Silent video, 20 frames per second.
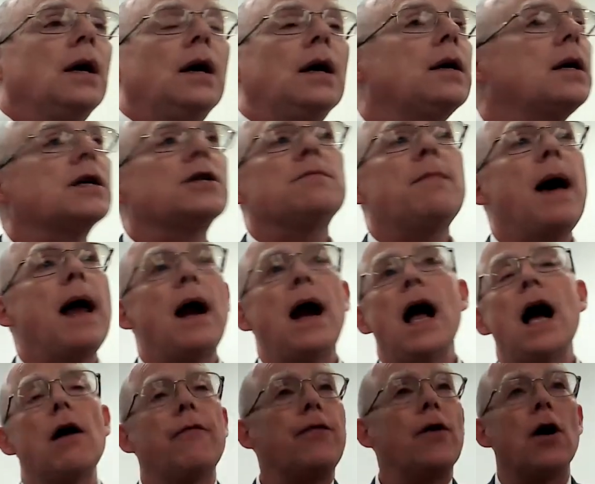It doesn't matter
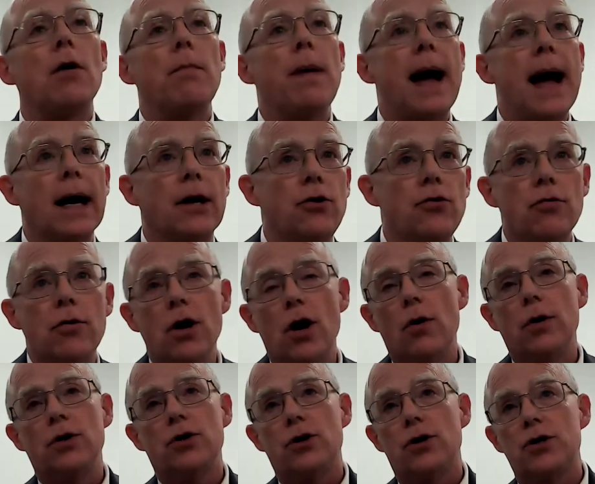how far back you
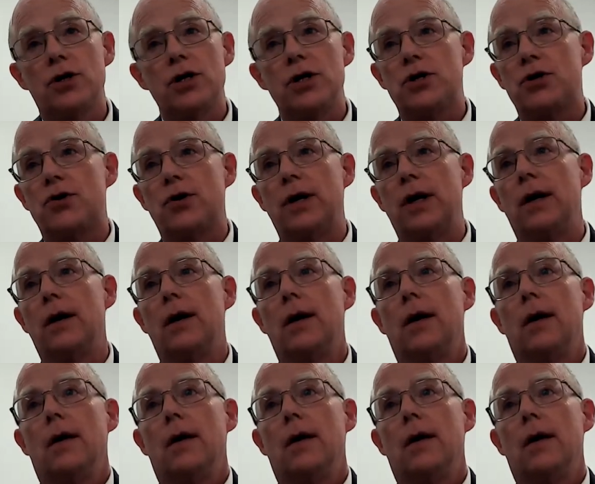go in church history.